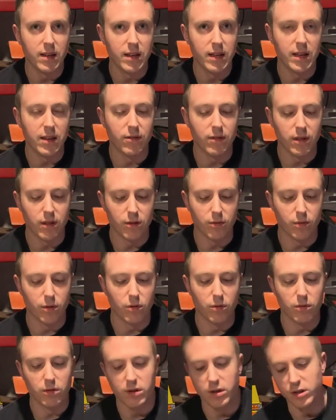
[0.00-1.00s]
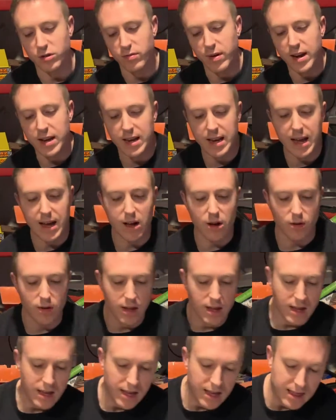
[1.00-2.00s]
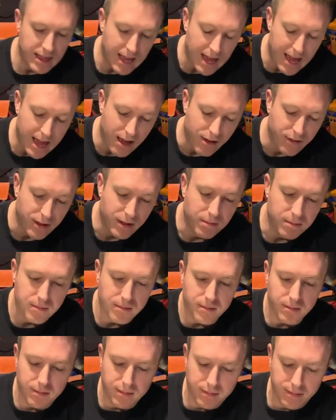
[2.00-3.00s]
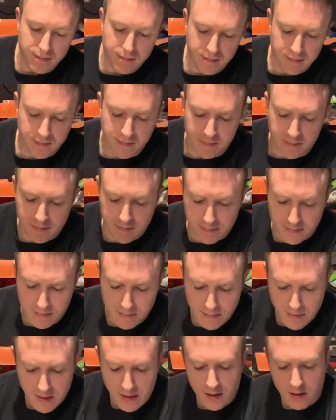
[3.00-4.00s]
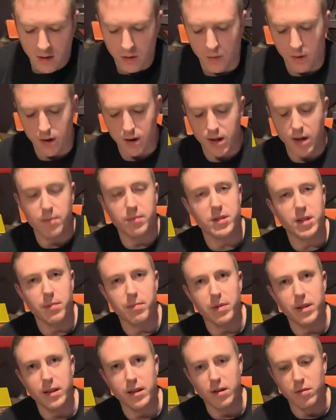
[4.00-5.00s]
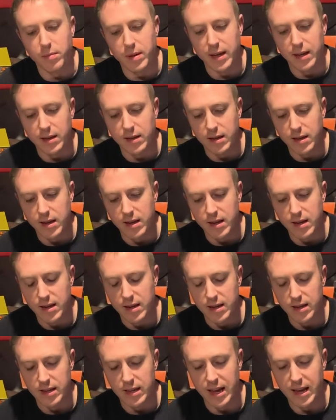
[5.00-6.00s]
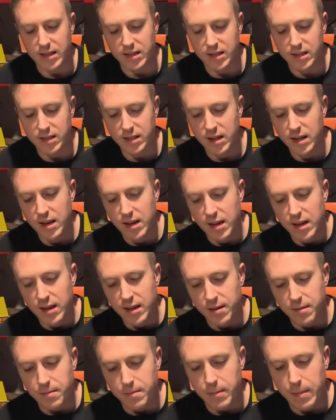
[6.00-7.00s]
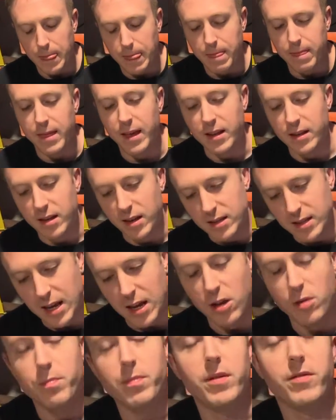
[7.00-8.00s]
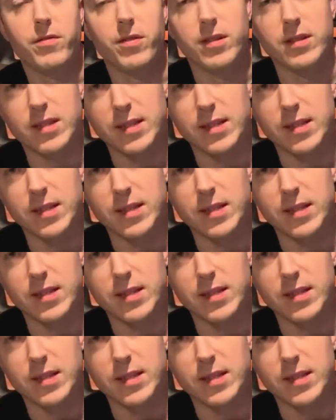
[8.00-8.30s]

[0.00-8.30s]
even through, because right now they have it where it comes up a little bit. Yes, that does help if it's